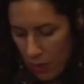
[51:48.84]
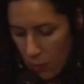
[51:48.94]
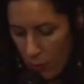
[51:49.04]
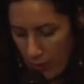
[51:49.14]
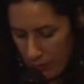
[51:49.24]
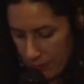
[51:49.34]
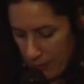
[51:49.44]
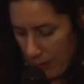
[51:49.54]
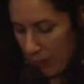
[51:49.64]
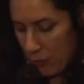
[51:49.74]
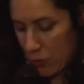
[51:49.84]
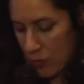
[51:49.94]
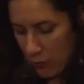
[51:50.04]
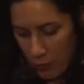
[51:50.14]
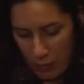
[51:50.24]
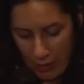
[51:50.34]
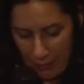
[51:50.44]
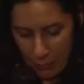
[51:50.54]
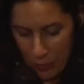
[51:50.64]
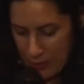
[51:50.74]
Well, I mean, first of all, I
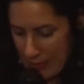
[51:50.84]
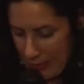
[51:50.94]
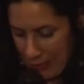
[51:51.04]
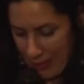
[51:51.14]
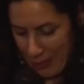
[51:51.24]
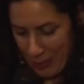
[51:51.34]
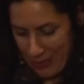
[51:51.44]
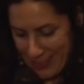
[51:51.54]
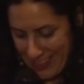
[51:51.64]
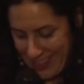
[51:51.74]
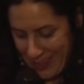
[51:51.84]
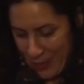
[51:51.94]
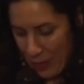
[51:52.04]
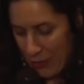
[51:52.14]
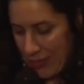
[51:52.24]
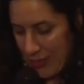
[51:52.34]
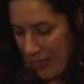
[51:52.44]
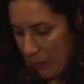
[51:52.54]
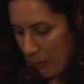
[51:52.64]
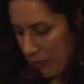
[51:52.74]
would disagree with sort of the
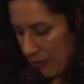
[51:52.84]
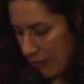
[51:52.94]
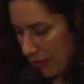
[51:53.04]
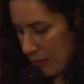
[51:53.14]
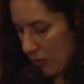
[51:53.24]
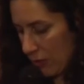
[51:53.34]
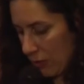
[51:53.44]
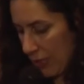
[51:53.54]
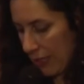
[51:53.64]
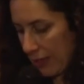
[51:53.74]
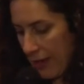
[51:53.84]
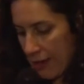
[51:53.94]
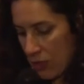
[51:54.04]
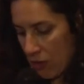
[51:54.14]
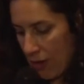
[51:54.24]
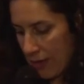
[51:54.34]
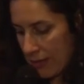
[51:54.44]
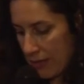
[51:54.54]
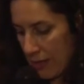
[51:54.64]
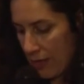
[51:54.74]
statement that, you can
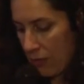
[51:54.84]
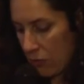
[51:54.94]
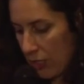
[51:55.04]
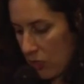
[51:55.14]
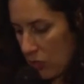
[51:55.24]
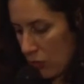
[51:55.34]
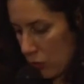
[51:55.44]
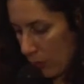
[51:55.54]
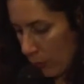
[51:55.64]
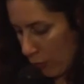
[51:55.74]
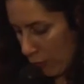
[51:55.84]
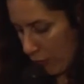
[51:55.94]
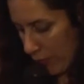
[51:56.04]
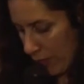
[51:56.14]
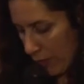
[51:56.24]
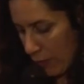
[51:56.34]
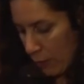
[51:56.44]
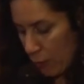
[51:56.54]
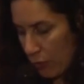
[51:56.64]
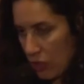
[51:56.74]
characterize the region in terms of
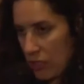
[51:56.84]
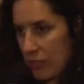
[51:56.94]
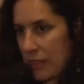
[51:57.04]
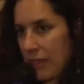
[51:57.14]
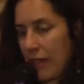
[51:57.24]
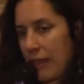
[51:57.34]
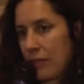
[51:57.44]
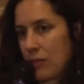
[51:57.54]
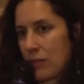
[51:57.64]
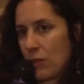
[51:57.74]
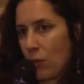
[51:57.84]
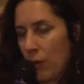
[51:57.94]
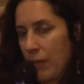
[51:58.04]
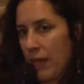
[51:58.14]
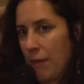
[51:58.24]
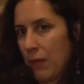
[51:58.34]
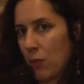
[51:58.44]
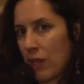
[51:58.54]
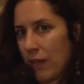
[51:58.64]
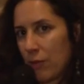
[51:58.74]
prejudice against women. I mean,
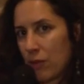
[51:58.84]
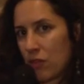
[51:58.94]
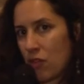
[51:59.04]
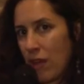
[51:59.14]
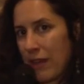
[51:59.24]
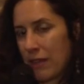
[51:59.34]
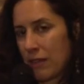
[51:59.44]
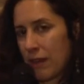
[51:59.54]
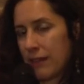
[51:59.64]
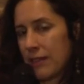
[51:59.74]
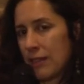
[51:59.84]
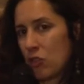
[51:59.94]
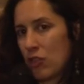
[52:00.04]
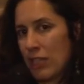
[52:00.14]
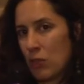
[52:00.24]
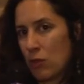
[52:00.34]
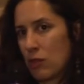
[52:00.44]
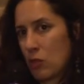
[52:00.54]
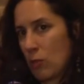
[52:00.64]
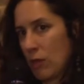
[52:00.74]
what I was trying, I didn't really do it
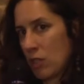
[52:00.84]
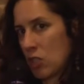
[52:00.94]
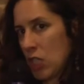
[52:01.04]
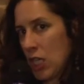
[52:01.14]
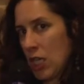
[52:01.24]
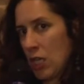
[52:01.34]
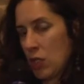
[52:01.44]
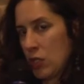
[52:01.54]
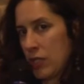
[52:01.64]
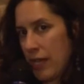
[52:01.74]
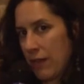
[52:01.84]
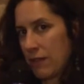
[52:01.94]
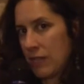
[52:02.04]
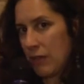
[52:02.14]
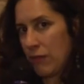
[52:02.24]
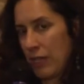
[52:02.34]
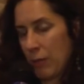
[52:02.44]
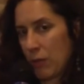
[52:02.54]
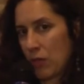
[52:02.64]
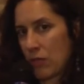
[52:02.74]
so much today, this evening,
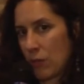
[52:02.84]
because I